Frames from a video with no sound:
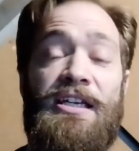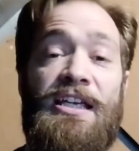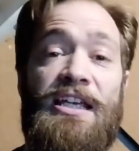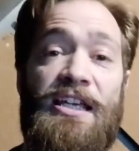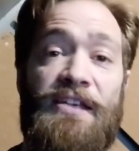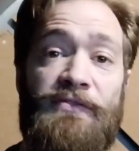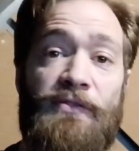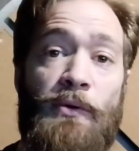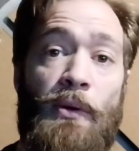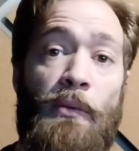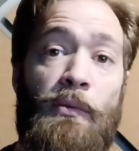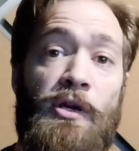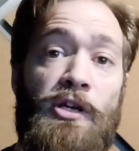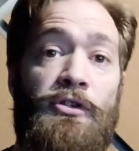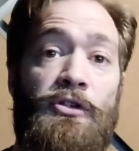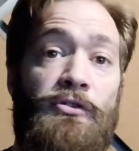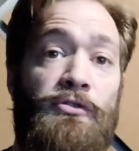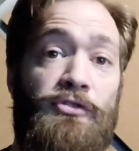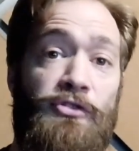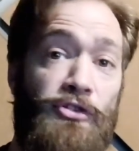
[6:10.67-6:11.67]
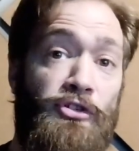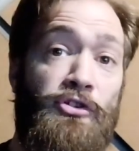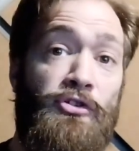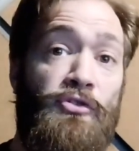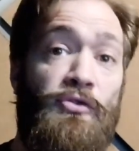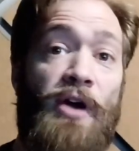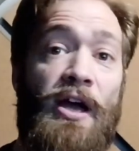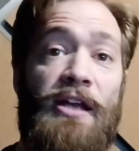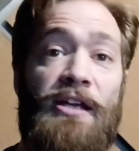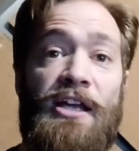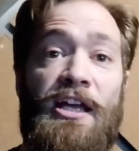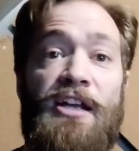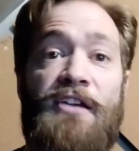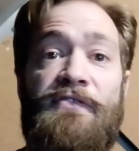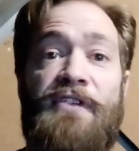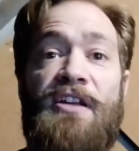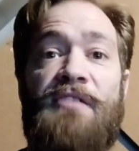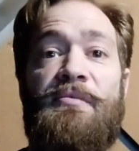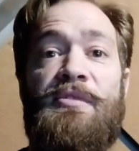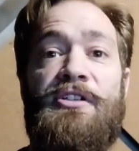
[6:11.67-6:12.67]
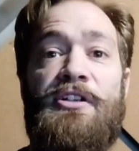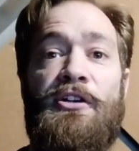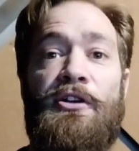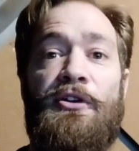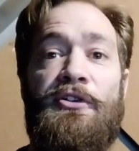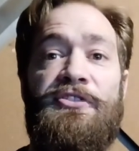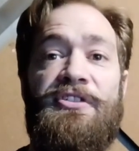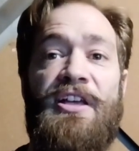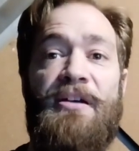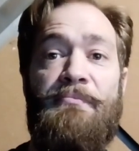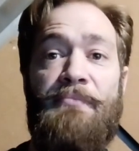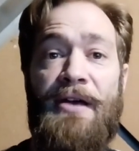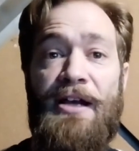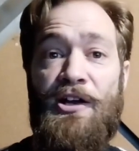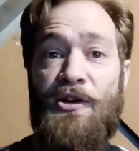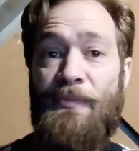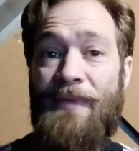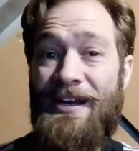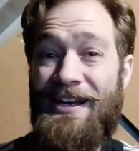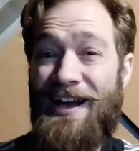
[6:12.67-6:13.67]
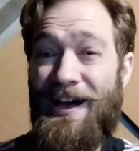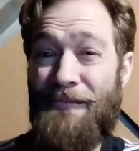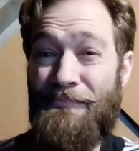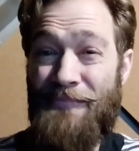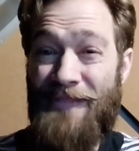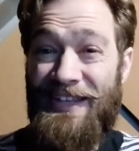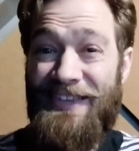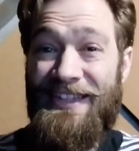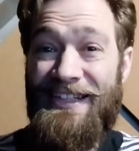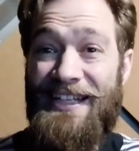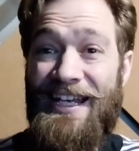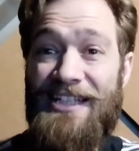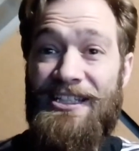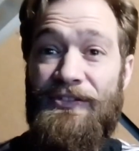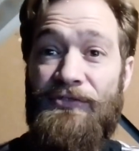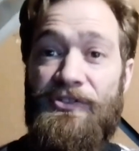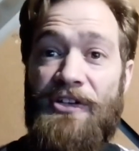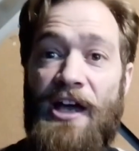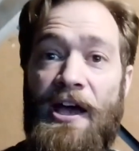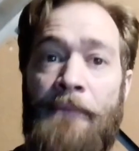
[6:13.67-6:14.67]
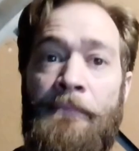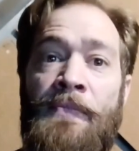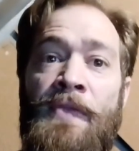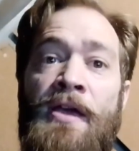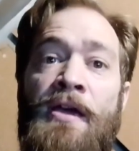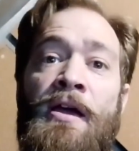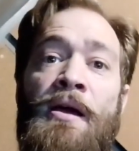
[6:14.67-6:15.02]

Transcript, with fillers: even when we use new and innovative materials that may or may not meet the test of time.